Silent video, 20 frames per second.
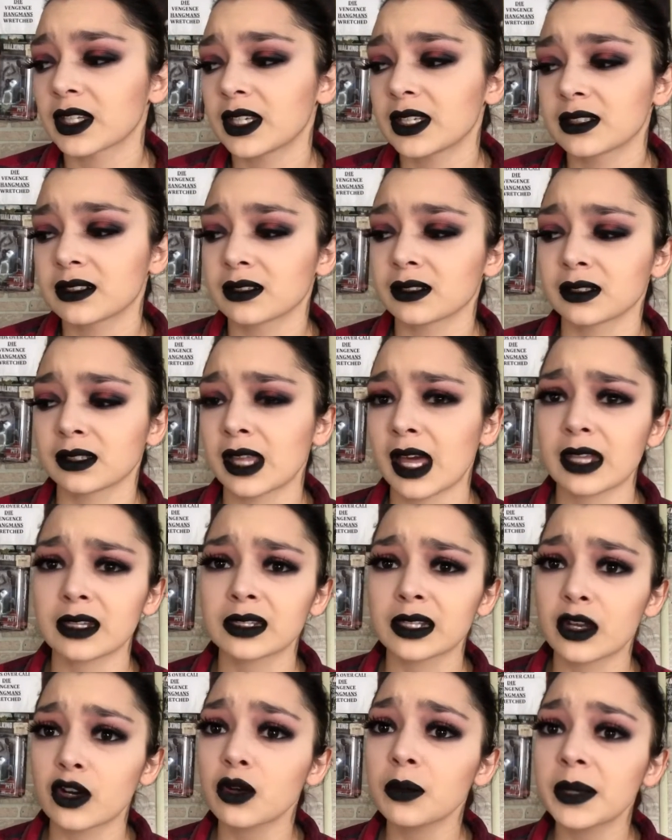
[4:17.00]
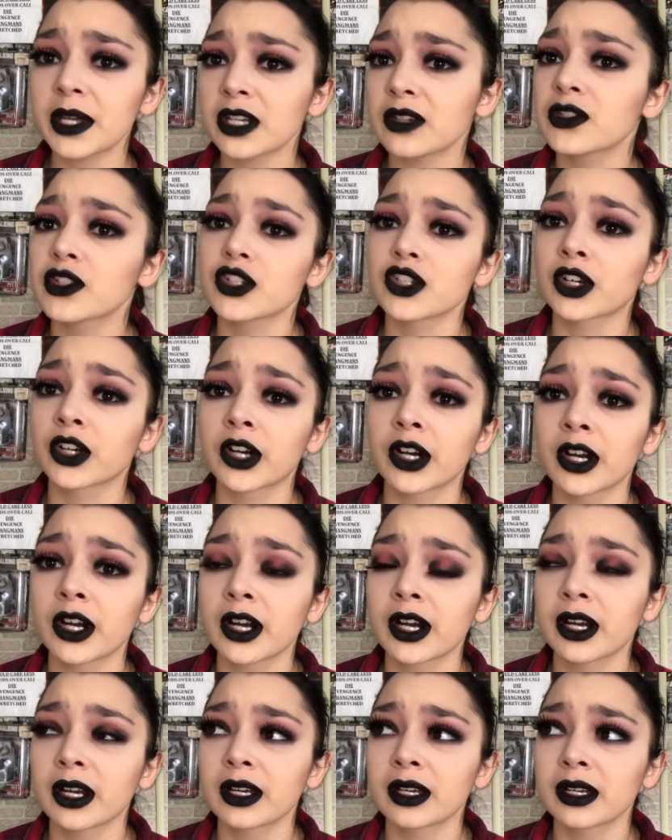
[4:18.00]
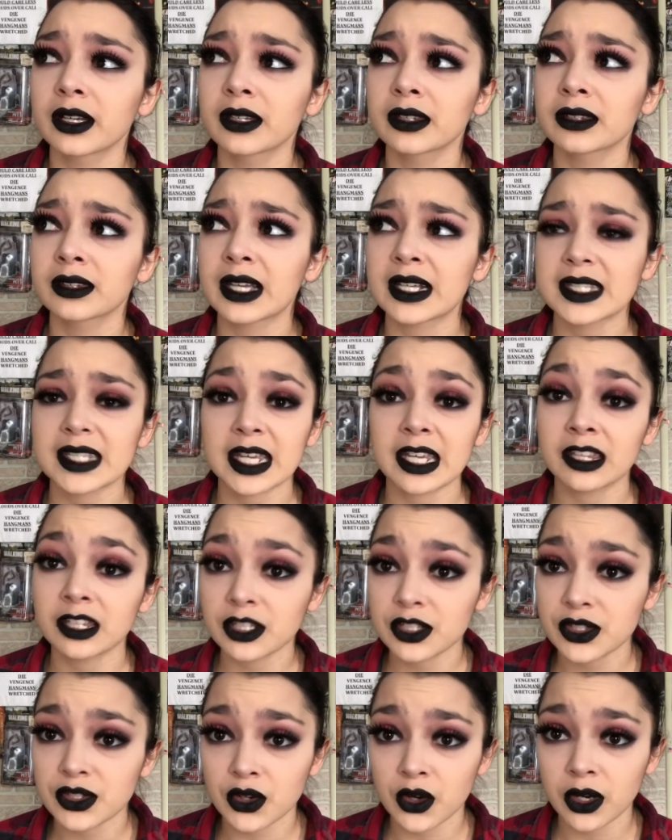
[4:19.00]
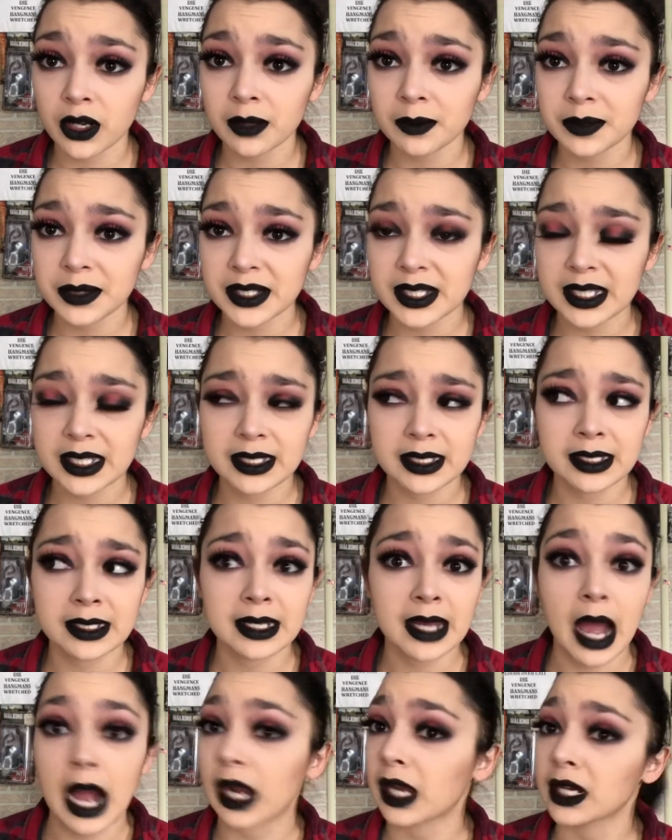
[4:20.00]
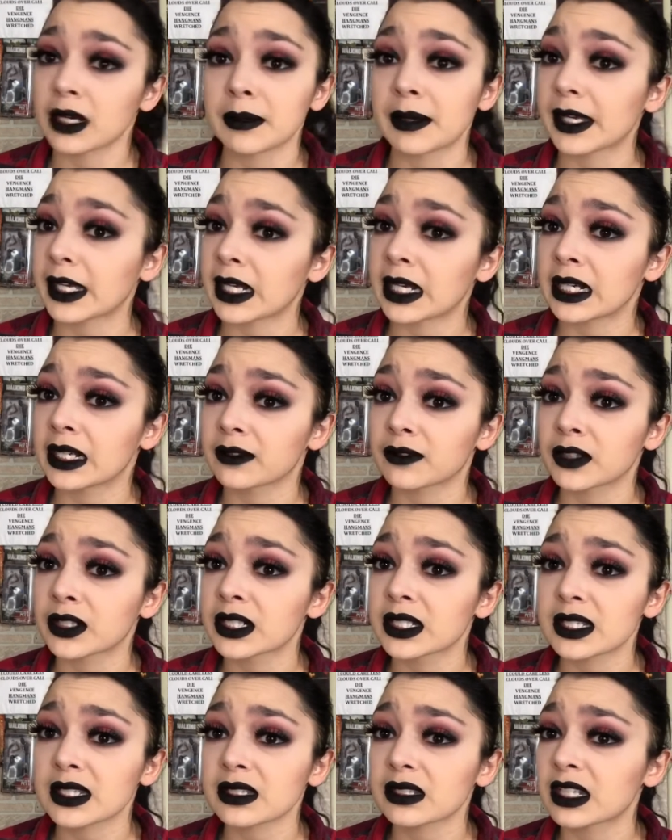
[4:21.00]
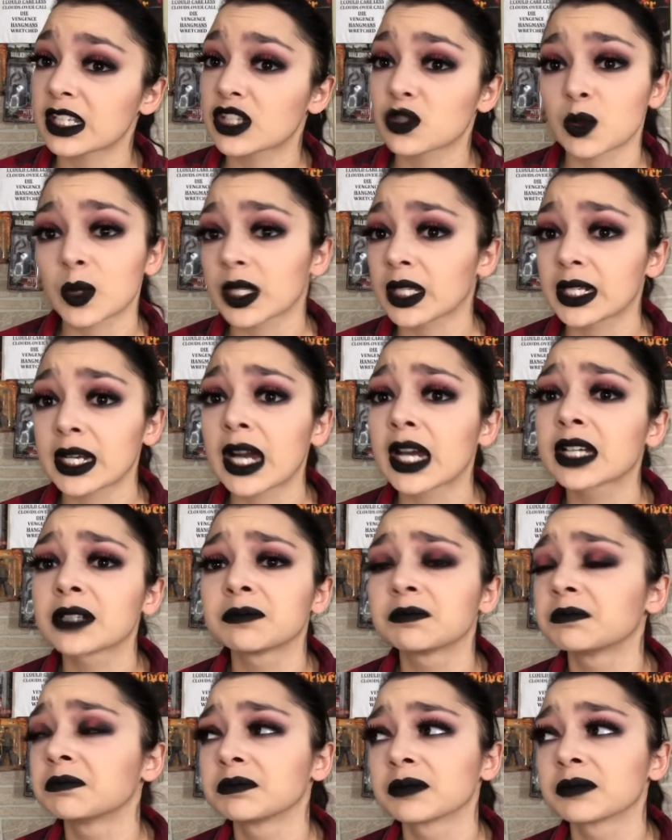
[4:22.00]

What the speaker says: That little bit of sugar that's in the syrups is not going to make any difference. It's really not.